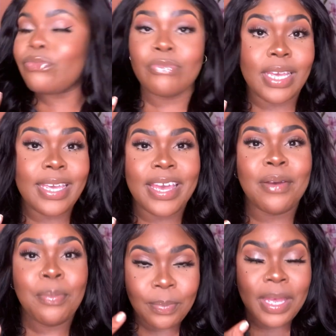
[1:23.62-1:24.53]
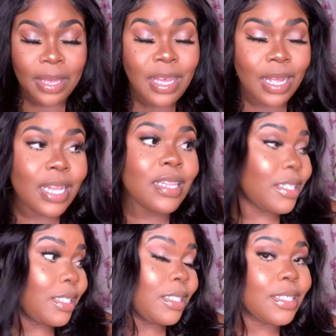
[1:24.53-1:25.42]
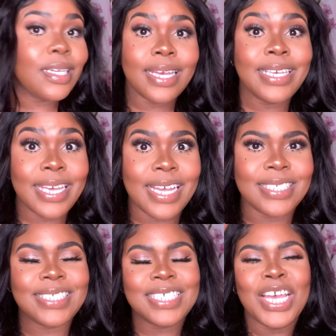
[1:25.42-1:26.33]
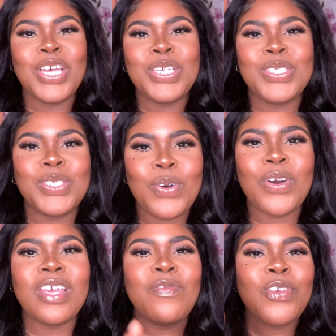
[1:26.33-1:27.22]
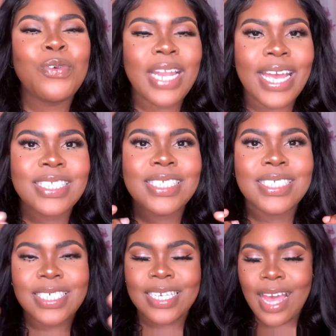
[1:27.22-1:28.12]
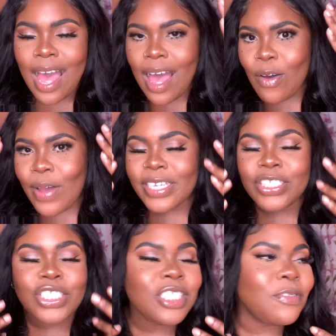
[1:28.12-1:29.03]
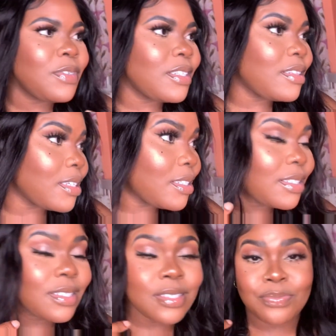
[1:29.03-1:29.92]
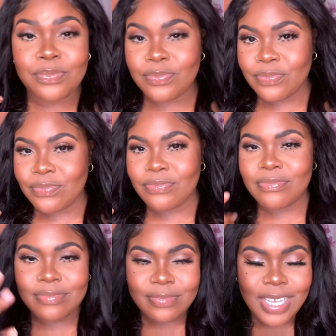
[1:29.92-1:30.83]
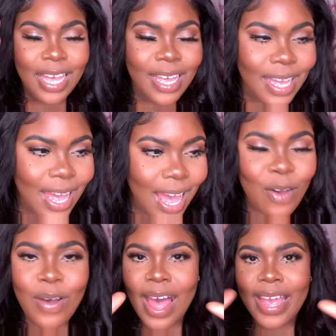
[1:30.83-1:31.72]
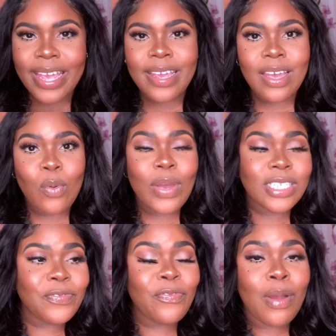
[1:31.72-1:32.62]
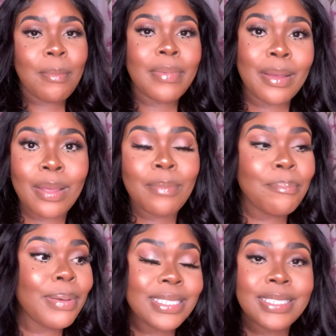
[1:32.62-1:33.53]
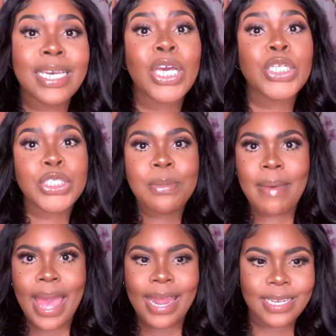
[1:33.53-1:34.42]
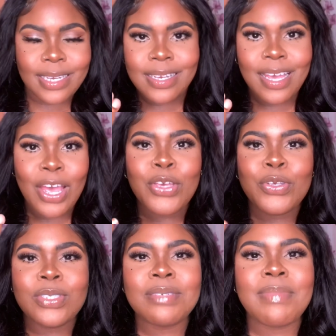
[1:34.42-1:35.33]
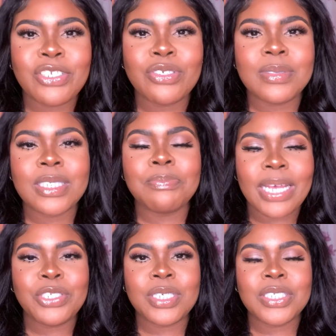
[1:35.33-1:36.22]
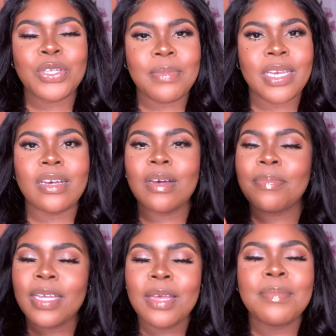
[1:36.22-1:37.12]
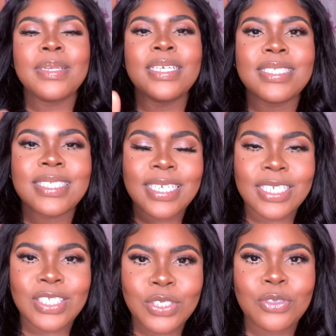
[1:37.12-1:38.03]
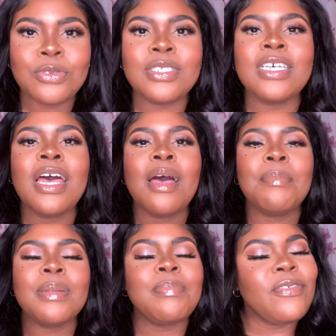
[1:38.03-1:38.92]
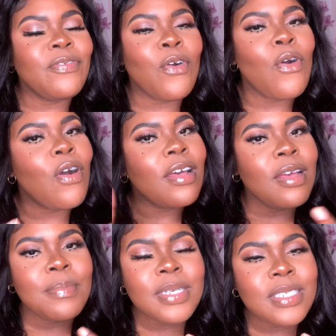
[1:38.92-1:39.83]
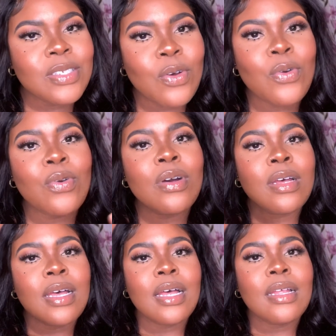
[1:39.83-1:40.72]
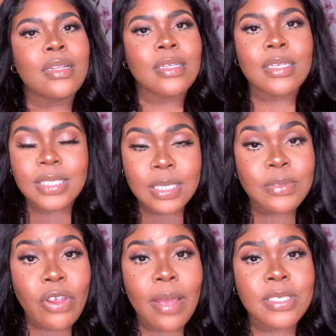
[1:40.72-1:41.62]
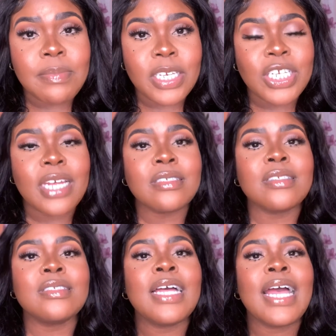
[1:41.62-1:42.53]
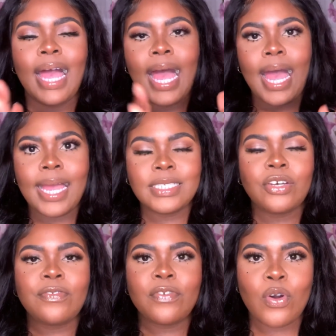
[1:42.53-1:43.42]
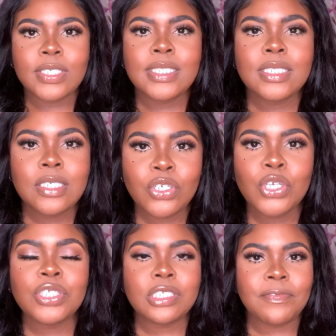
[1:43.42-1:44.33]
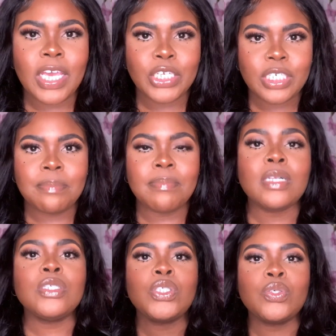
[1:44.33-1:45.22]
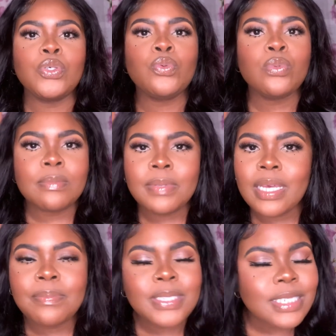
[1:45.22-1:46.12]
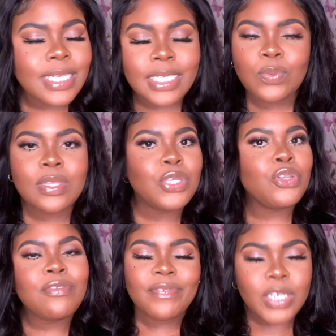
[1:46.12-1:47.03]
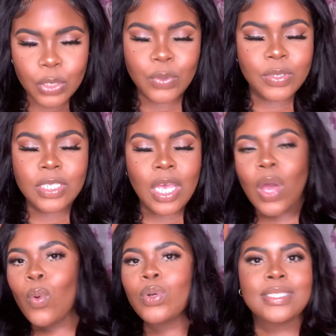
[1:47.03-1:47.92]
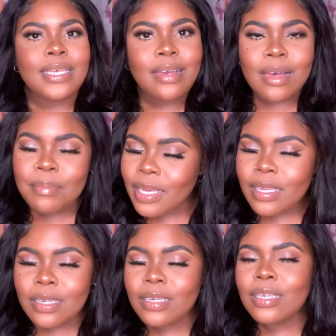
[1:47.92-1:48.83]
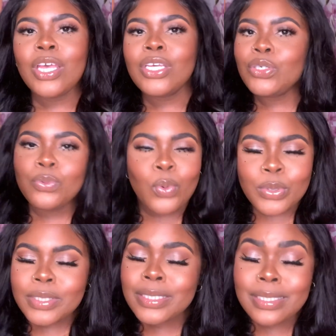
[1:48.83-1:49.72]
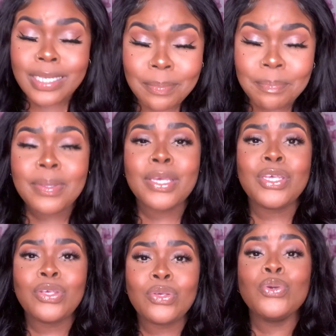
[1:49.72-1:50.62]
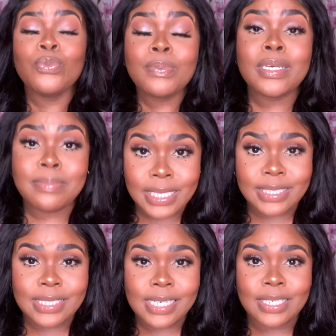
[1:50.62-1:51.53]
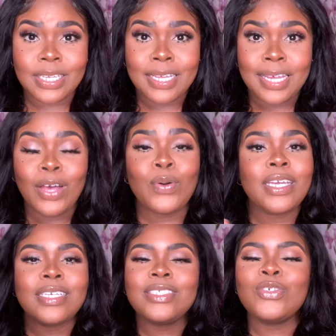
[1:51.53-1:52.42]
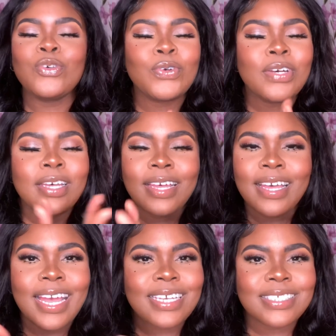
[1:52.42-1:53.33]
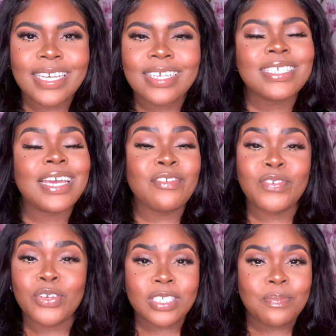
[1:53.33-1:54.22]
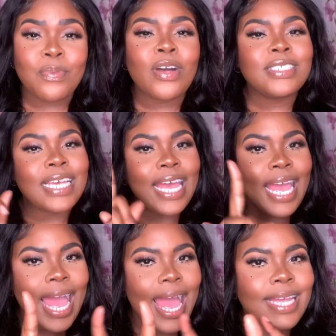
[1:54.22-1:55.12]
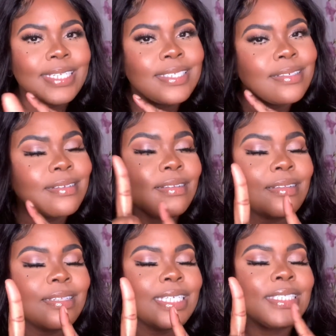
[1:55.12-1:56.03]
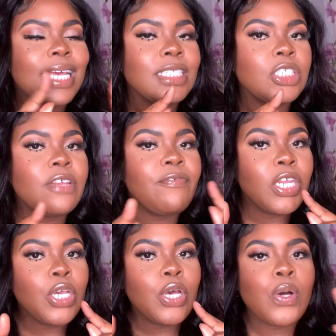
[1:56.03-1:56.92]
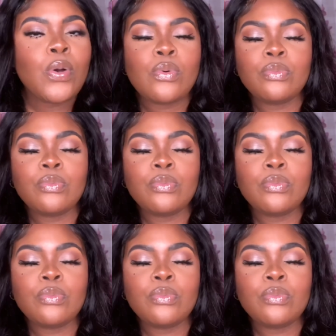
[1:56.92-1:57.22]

Yeah. Yes. So if you'd like to see how I achieved this, how I went from basic to baddie using my drugstore makeup, please stay tuned. But before, please go subscribe to my channel, and of course turn on your notification bell so you will be up to date with the new videos. Once they come in, you won't sleep, you'll be updated. Okay, so guys, thanks again for your support, and let's get to the video.